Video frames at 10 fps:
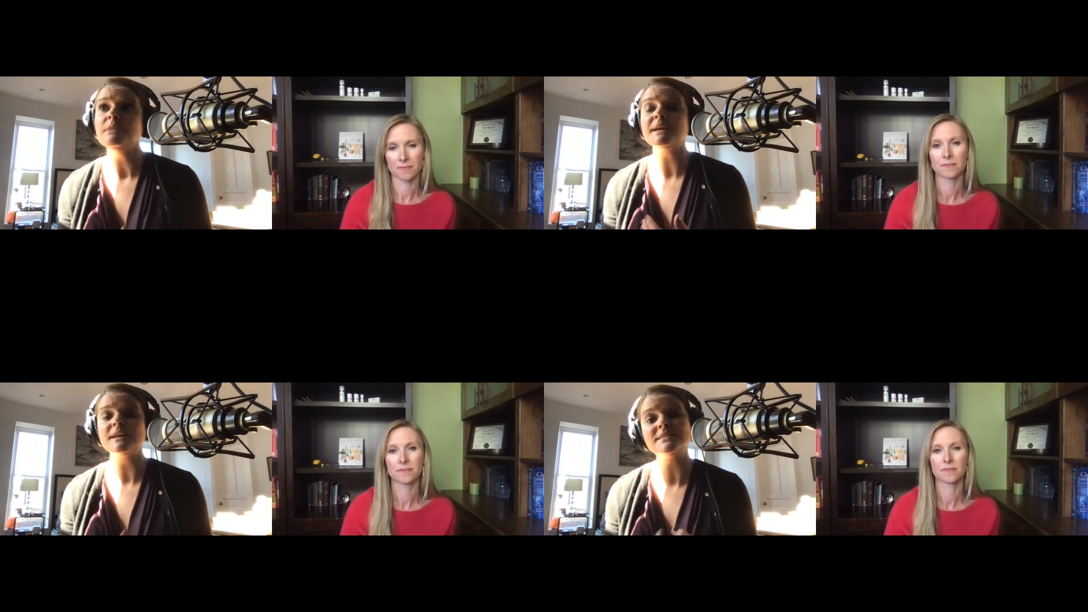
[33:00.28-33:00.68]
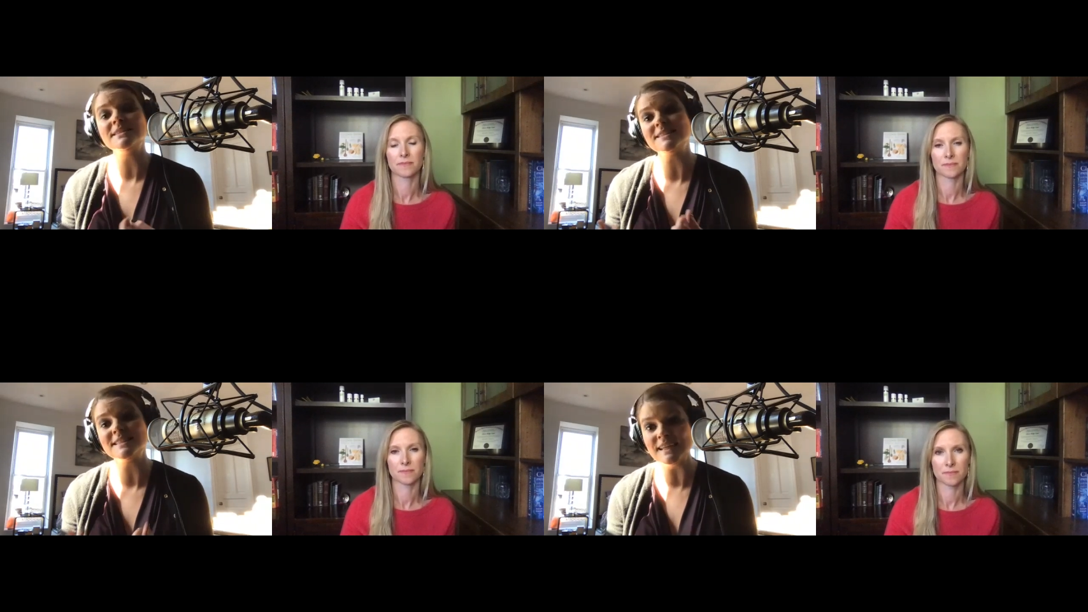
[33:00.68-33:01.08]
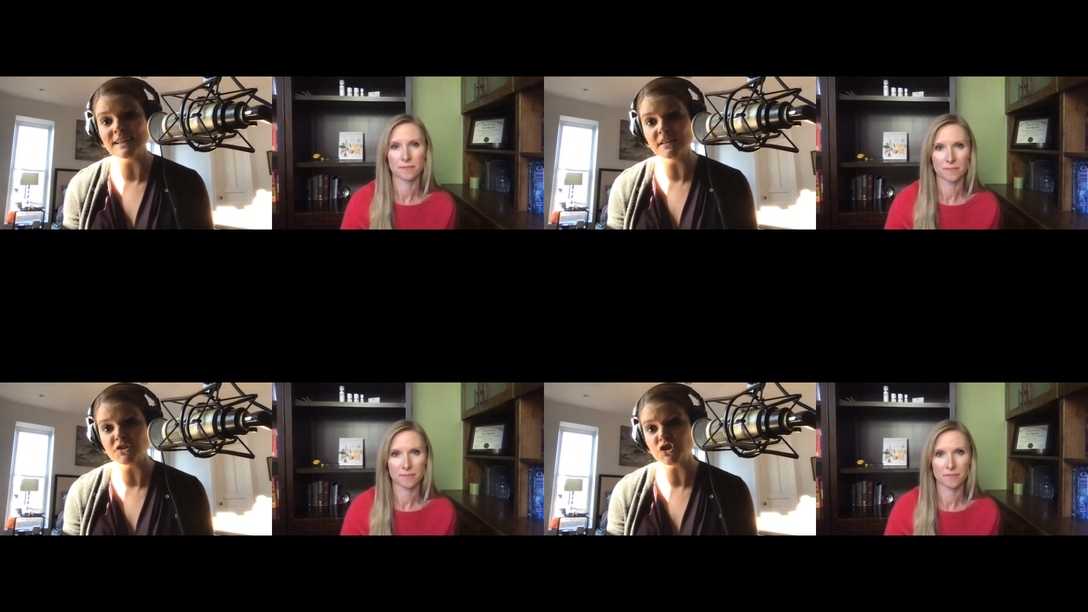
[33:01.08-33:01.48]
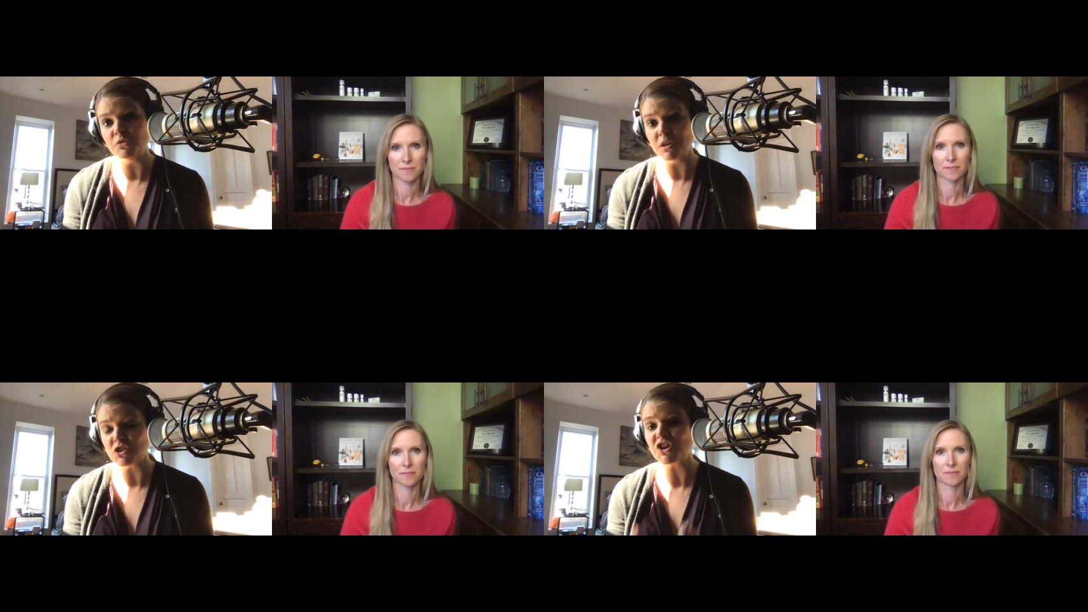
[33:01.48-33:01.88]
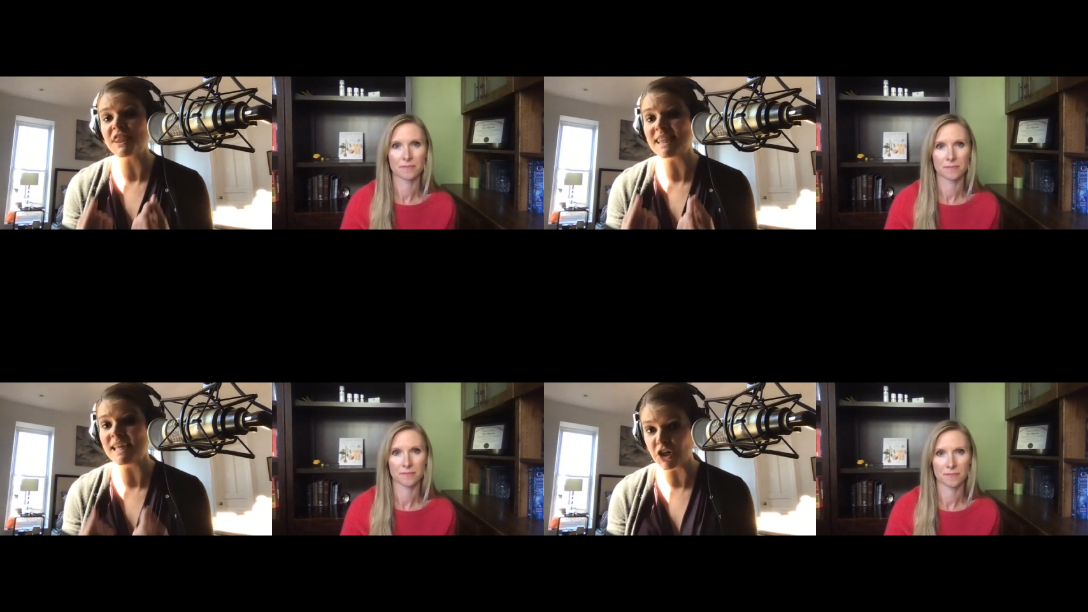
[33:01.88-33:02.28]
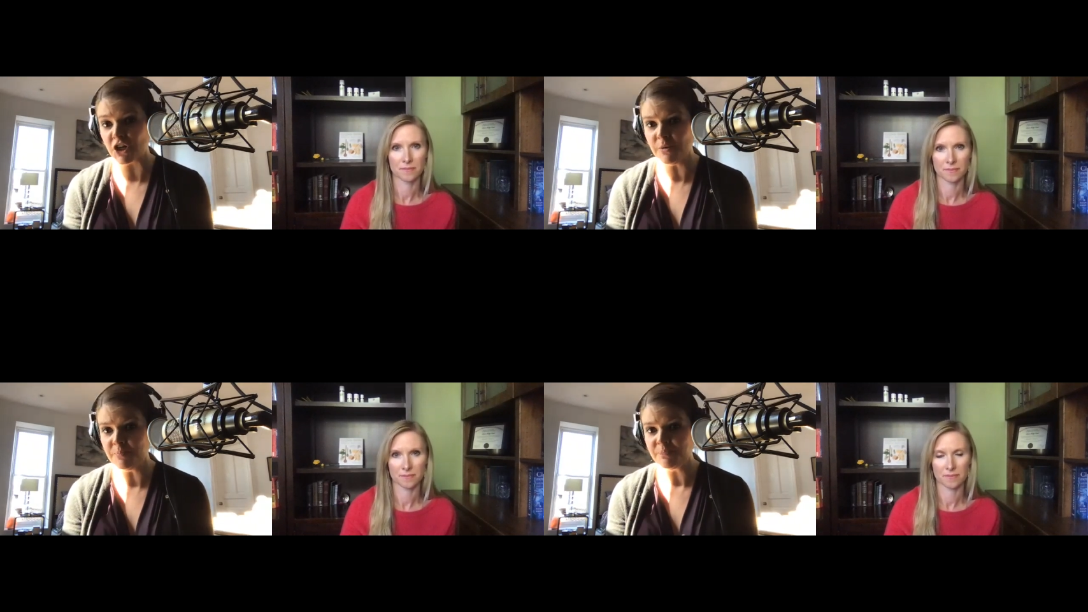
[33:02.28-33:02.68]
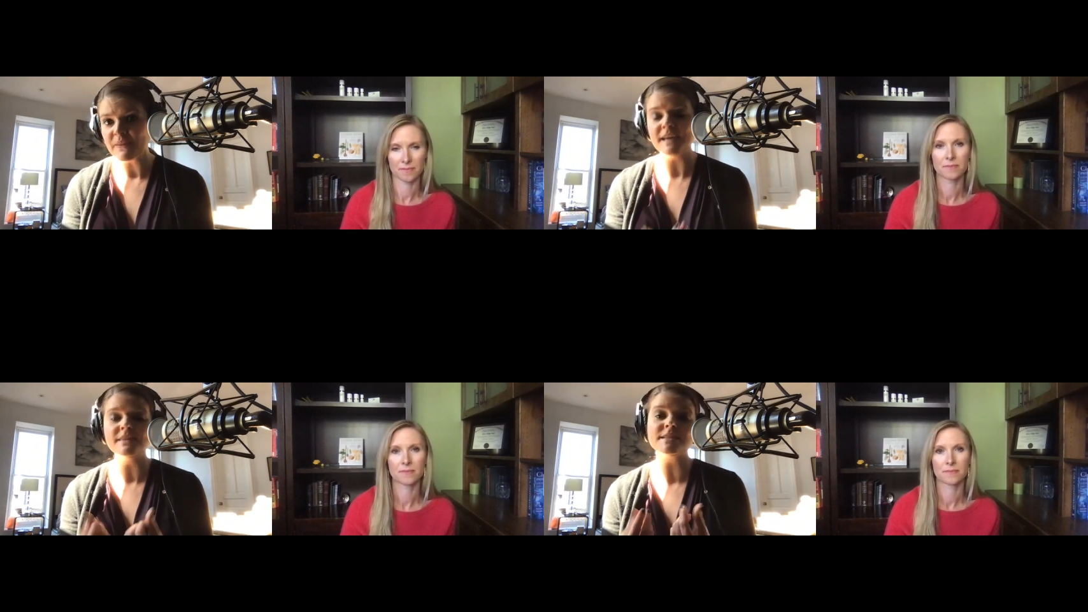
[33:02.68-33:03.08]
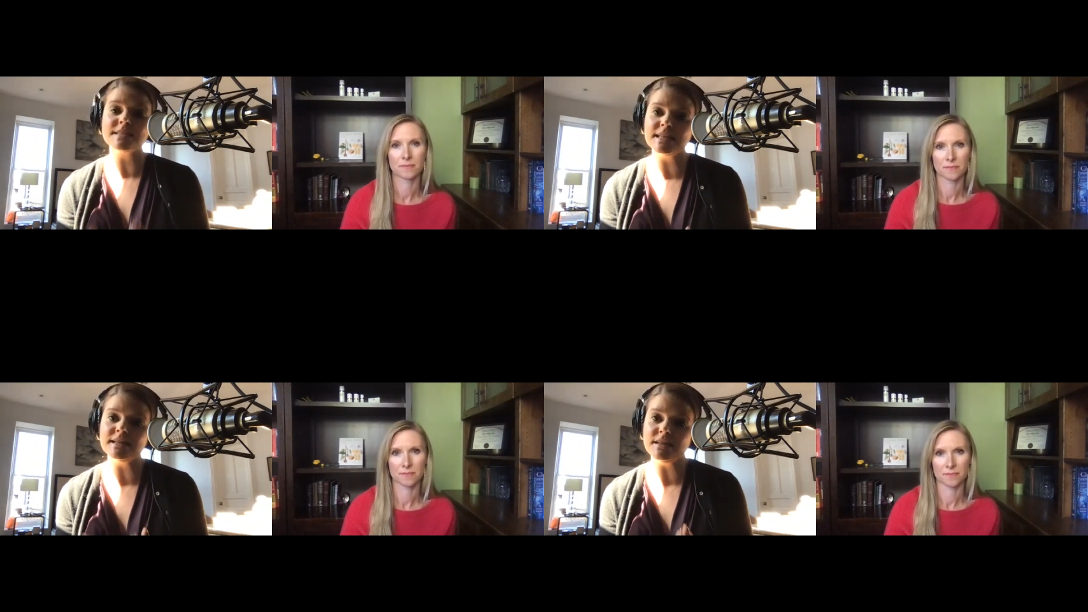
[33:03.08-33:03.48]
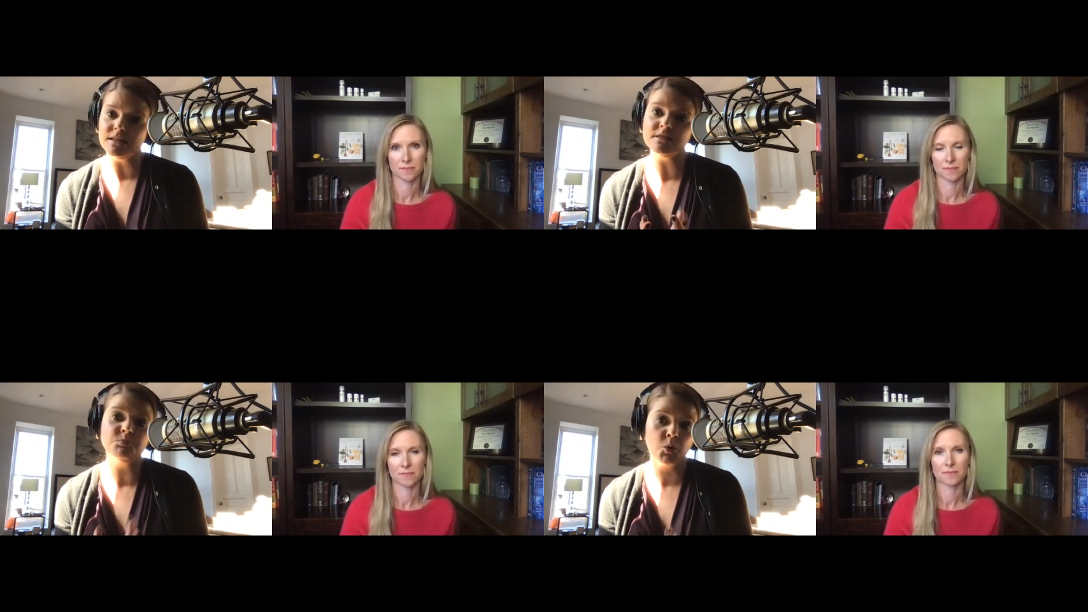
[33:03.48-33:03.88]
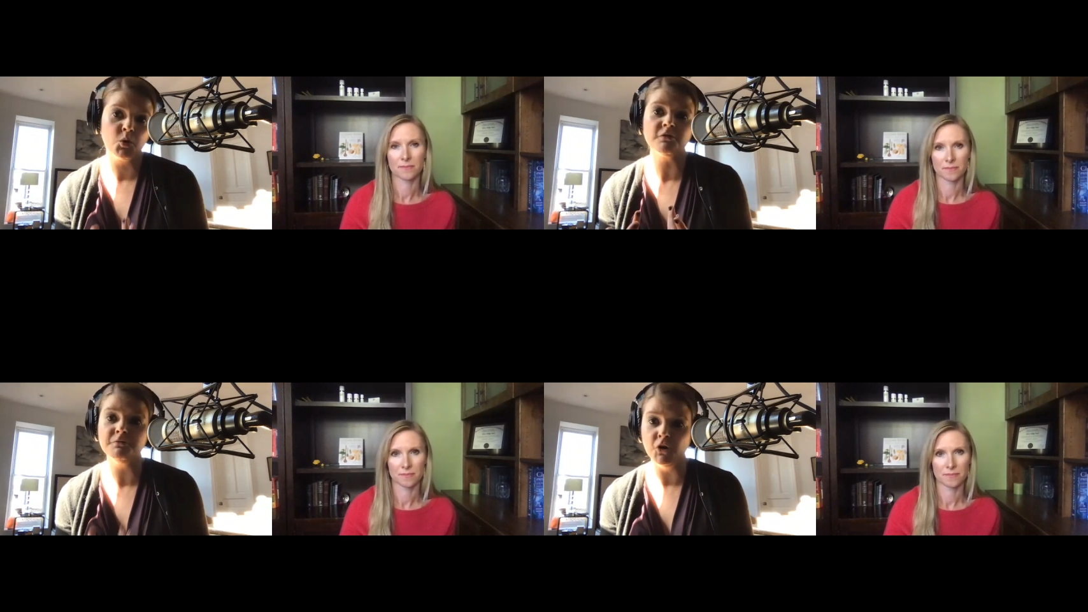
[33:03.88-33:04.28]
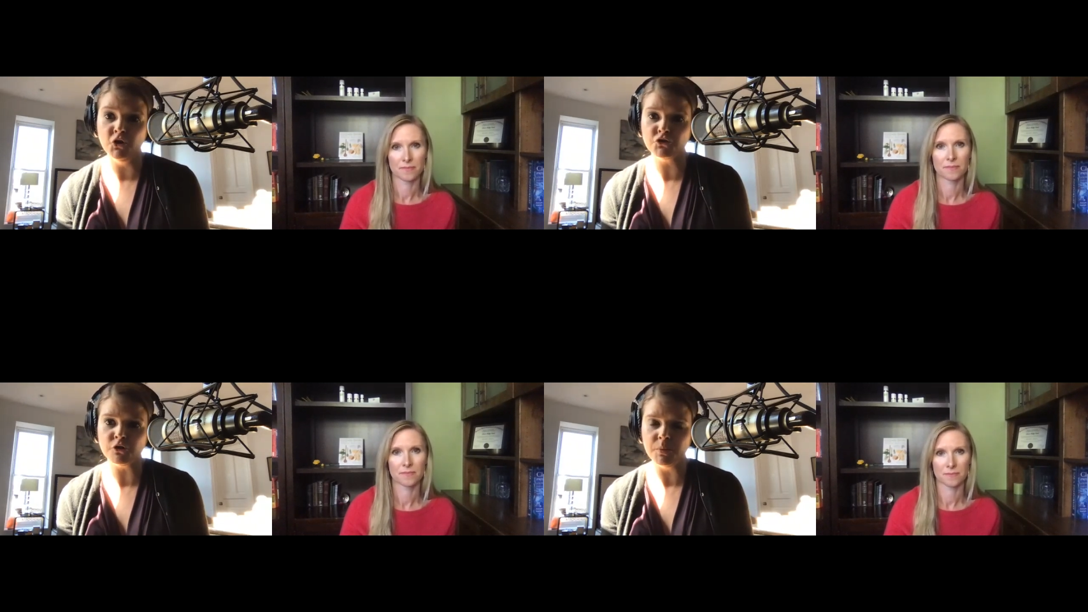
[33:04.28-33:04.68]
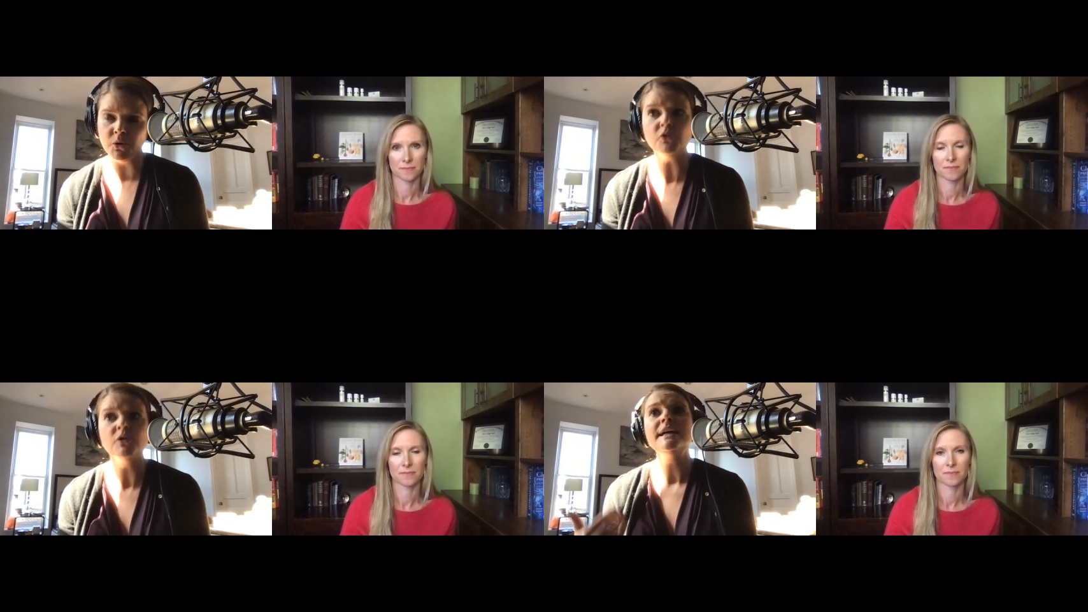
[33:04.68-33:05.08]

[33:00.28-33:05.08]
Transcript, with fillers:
Speaker 1: because the skin is so much thinner and the skin is more vulnerable